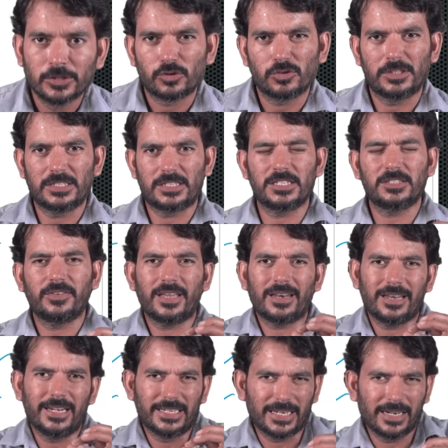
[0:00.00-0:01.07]
So this is where
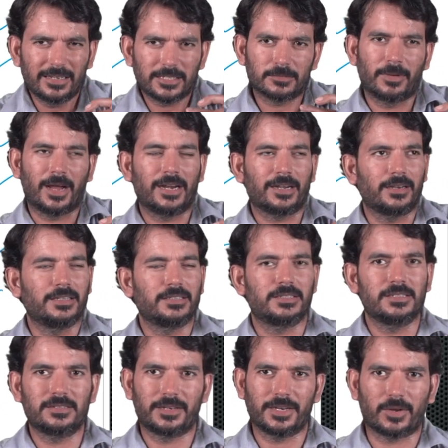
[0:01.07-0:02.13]
little smartness
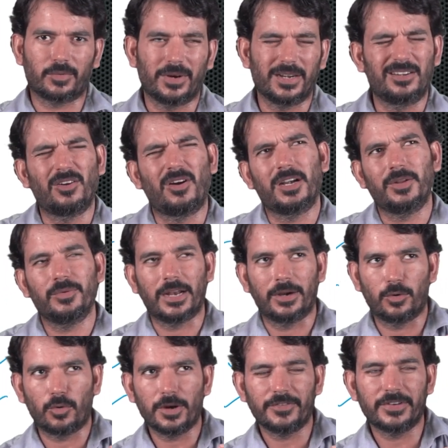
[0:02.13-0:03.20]
is required. Not even, I
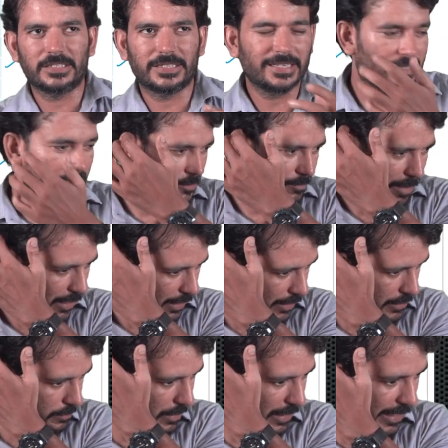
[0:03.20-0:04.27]
don't even say it's a
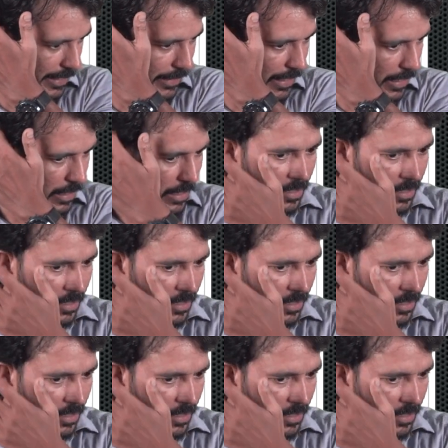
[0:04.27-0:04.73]
smartness, but little